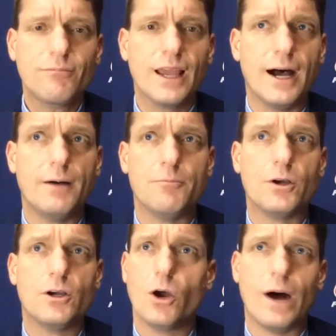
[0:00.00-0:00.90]
um,
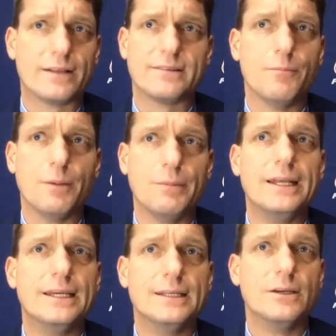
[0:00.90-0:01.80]
go out to him. I mean,
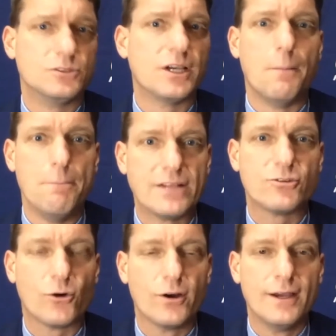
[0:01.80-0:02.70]
he, he was a
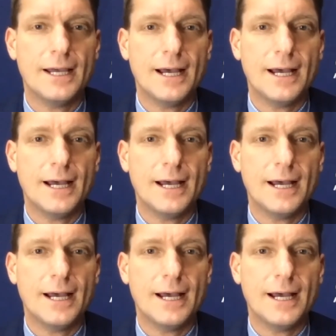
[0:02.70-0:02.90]
mentor,